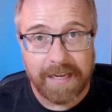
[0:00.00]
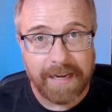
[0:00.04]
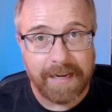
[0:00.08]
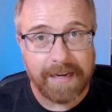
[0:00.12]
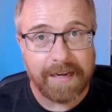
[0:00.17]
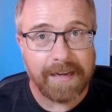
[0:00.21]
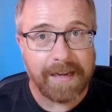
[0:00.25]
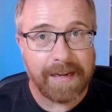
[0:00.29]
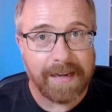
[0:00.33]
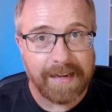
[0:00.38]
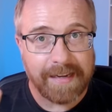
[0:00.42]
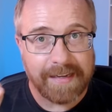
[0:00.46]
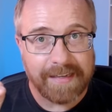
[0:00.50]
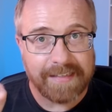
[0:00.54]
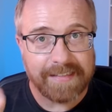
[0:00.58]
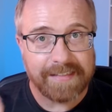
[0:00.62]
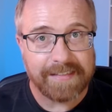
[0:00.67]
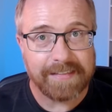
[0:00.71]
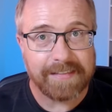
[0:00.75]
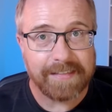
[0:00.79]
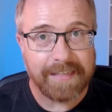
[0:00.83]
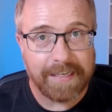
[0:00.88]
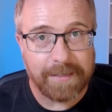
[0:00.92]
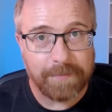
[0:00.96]
AI
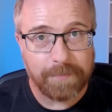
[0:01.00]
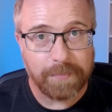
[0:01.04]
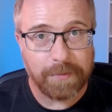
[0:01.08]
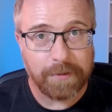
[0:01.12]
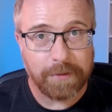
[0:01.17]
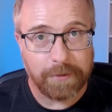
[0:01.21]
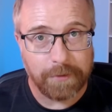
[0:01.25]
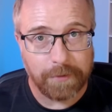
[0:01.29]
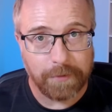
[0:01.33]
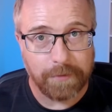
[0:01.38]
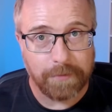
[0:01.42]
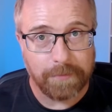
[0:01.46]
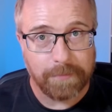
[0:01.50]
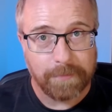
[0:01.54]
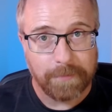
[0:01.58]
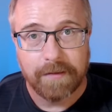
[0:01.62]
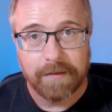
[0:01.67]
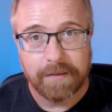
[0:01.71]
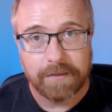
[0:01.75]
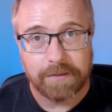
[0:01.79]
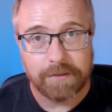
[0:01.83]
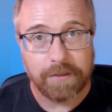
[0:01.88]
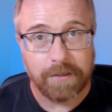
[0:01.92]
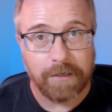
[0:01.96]
Site Builder.
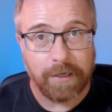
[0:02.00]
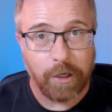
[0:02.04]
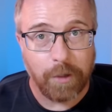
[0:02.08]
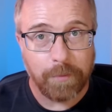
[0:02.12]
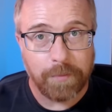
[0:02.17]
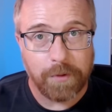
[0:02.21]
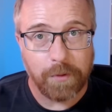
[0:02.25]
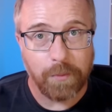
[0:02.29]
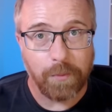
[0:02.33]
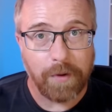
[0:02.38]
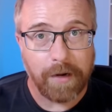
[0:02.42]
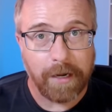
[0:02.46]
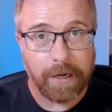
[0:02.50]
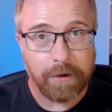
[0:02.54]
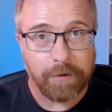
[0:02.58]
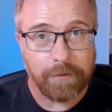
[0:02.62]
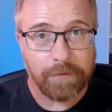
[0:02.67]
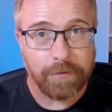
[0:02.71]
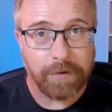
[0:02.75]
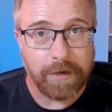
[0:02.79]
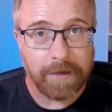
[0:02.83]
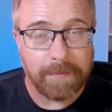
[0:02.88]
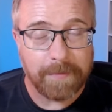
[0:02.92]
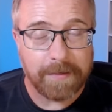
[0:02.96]
It's going to help you
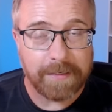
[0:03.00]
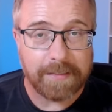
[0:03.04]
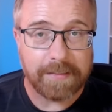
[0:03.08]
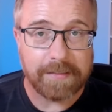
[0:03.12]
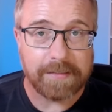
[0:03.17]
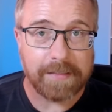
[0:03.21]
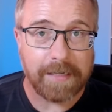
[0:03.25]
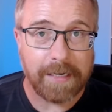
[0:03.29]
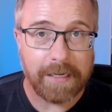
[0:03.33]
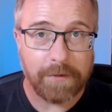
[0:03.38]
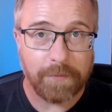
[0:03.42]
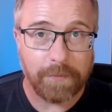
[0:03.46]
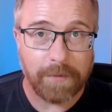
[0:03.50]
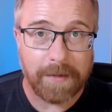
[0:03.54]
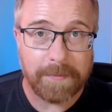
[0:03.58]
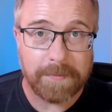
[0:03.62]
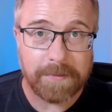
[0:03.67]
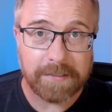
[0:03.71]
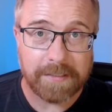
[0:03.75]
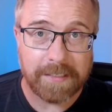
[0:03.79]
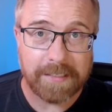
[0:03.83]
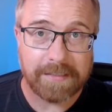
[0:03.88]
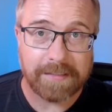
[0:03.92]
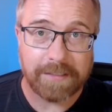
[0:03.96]
wireframe and design
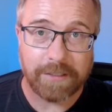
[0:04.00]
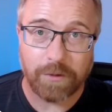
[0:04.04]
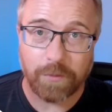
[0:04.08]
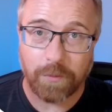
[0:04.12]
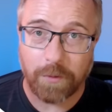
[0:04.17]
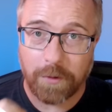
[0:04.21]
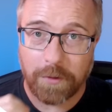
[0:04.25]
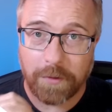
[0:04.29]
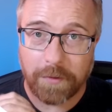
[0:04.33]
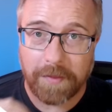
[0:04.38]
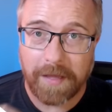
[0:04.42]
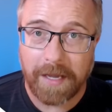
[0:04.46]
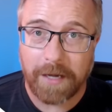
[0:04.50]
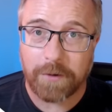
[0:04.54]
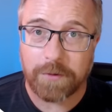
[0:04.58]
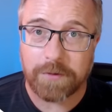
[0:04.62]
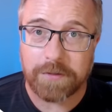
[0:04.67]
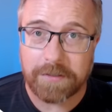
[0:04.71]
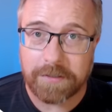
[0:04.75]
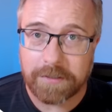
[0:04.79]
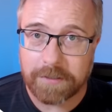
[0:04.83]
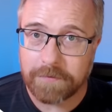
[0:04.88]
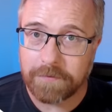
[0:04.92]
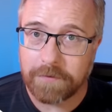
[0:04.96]
websites that are worth
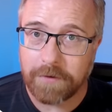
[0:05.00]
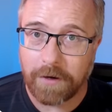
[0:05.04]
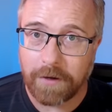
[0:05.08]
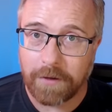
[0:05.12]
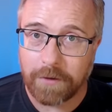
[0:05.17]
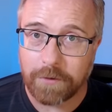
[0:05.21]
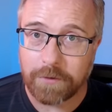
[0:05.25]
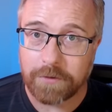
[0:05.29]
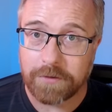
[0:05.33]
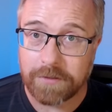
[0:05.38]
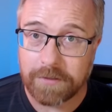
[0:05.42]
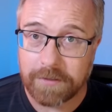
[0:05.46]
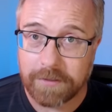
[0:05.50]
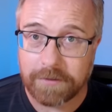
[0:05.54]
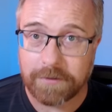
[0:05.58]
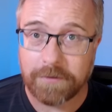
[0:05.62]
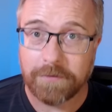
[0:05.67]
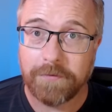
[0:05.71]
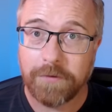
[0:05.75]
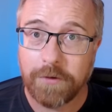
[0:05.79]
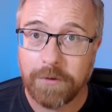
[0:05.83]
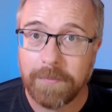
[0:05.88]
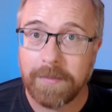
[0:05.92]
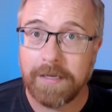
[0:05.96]
thousands of dollars in just a
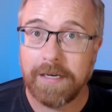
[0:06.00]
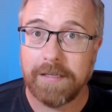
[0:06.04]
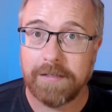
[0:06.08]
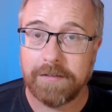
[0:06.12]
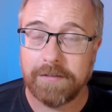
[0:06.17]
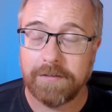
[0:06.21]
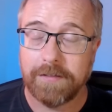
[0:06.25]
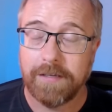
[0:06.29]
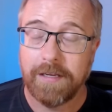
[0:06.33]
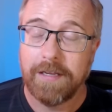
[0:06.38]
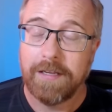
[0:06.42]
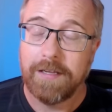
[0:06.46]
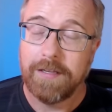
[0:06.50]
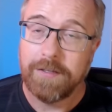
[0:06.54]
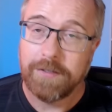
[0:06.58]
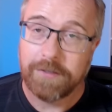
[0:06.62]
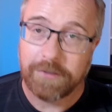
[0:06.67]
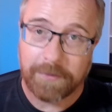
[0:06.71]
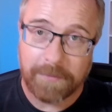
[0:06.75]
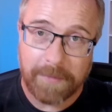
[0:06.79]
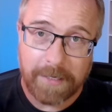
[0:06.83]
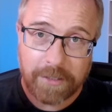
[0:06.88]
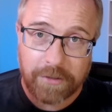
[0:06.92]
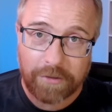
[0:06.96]
few minutes.
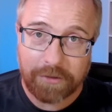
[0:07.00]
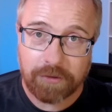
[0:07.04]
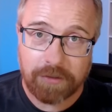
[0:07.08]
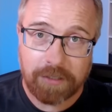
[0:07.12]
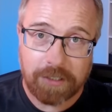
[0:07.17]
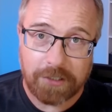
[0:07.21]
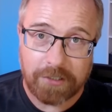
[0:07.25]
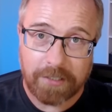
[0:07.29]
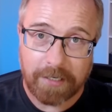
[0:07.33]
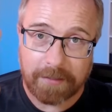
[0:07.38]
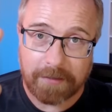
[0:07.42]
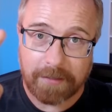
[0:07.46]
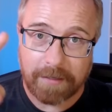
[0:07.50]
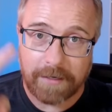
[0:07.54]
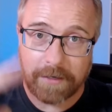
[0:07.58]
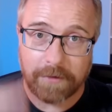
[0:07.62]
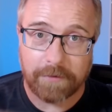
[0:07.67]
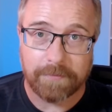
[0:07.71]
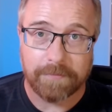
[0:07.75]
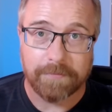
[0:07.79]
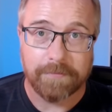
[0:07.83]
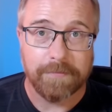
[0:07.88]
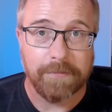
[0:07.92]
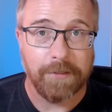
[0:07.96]
So make sure you check that
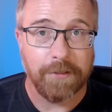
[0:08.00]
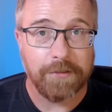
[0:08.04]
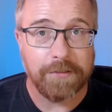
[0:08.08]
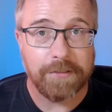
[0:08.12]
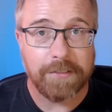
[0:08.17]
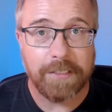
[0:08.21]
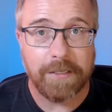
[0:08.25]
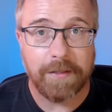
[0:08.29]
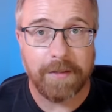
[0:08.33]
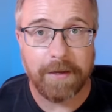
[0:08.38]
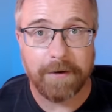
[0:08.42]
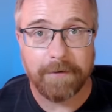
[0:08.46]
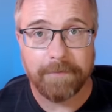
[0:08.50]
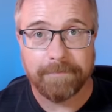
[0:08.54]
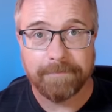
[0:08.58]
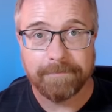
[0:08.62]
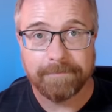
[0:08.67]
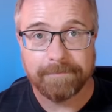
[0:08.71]
out. I'll see you there.